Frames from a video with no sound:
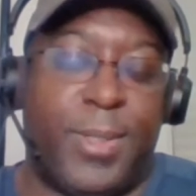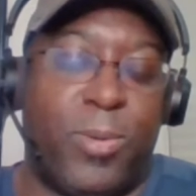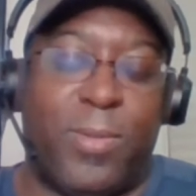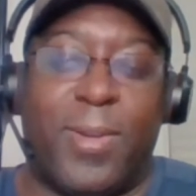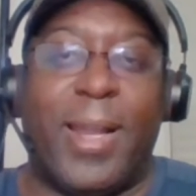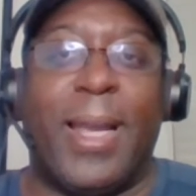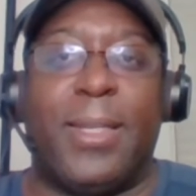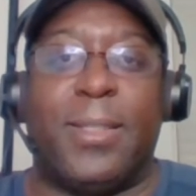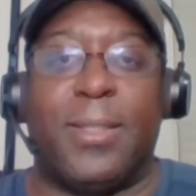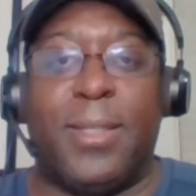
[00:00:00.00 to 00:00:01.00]
Would have
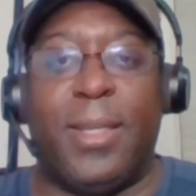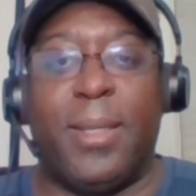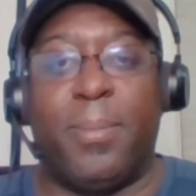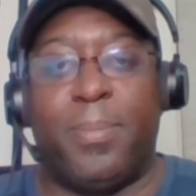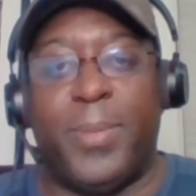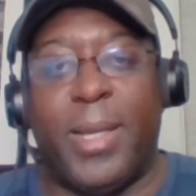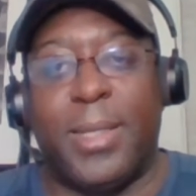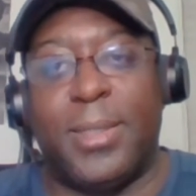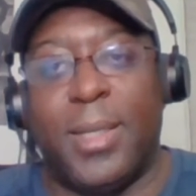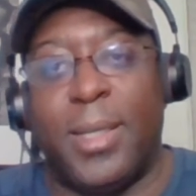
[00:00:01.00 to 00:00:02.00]
liked to see him
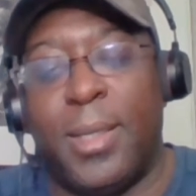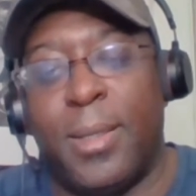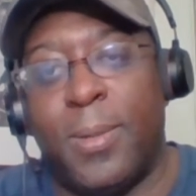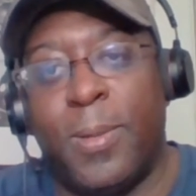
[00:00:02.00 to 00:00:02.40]
actually,